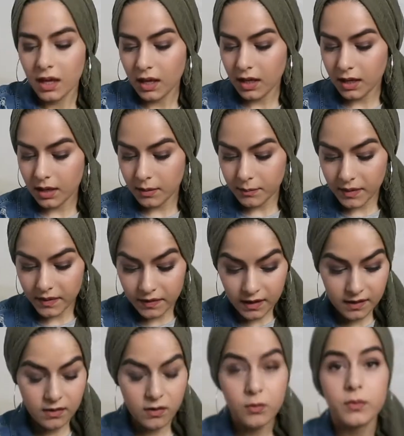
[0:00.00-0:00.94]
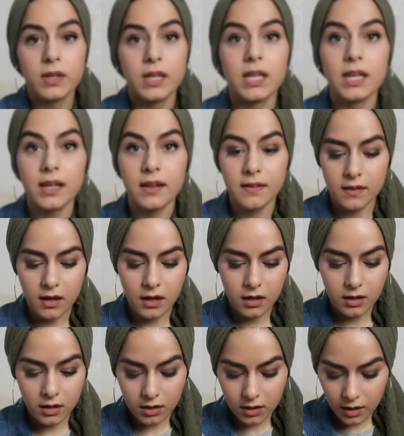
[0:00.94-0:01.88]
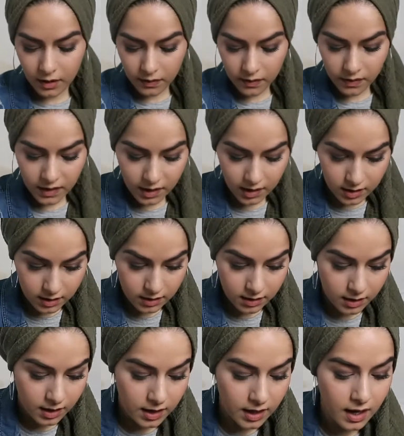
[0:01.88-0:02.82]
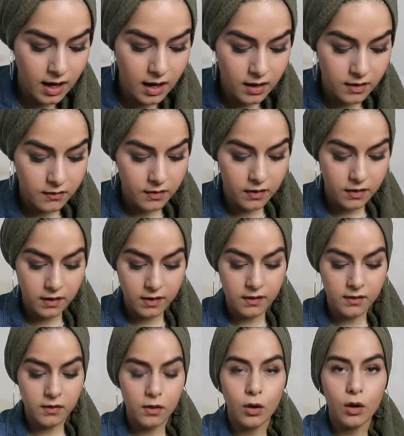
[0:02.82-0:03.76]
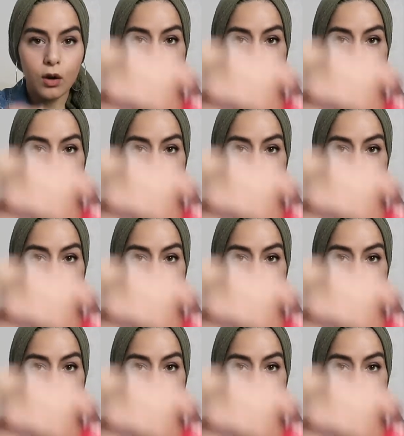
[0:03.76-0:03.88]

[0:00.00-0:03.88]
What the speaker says: and that's a really nice color. And then I have this